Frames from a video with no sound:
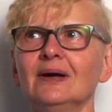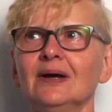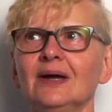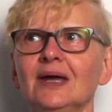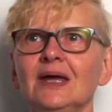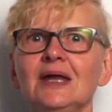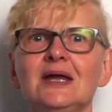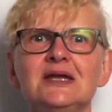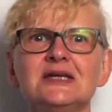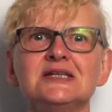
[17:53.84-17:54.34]

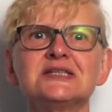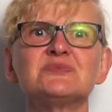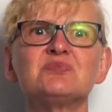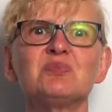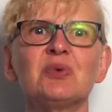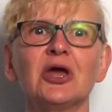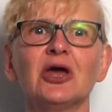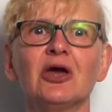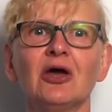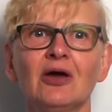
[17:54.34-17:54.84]
in
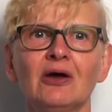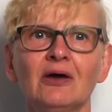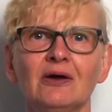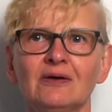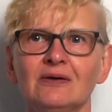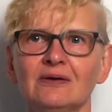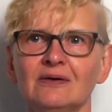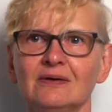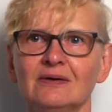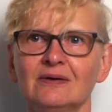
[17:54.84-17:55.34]
despair
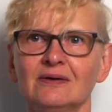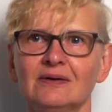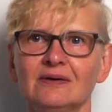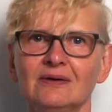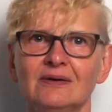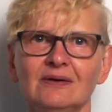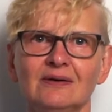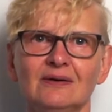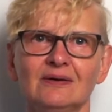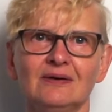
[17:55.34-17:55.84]

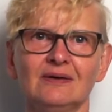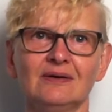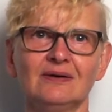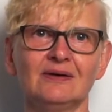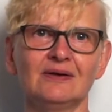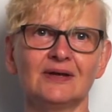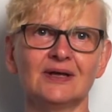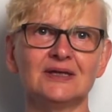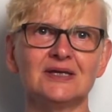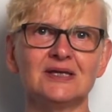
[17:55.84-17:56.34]

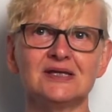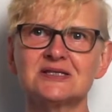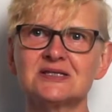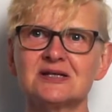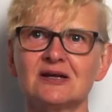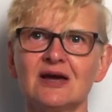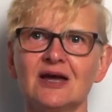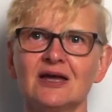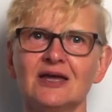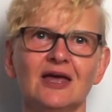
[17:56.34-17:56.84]
that it's
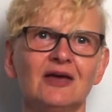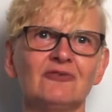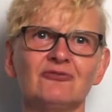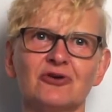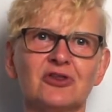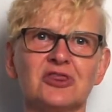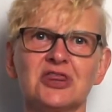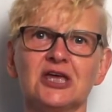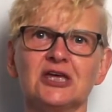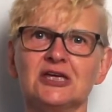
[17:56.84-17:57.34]
like
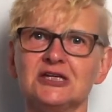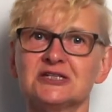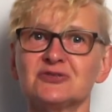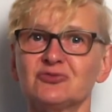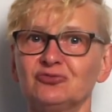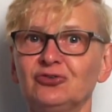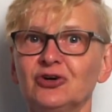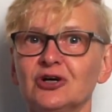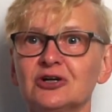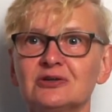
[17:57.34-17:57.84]
everything is
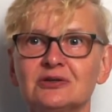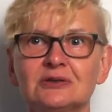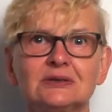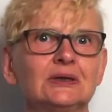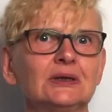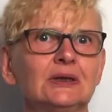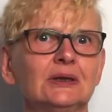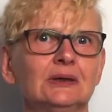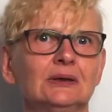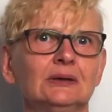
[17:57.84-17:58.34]
fucked,
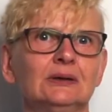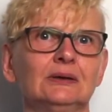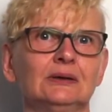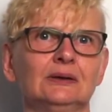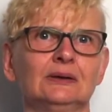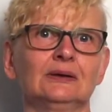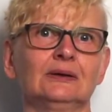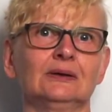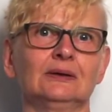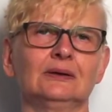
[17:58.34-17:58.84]

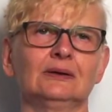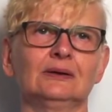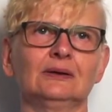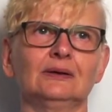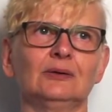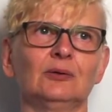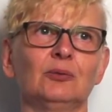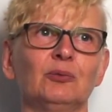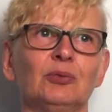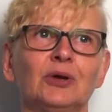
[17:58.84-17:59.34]

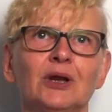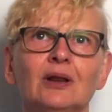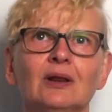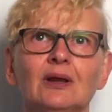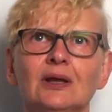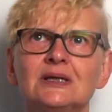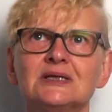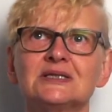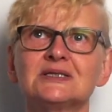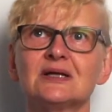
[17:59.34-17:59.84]
but
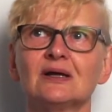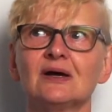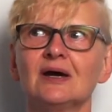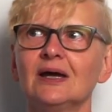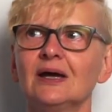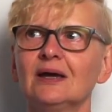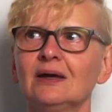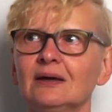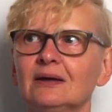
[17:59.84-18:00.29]
it's like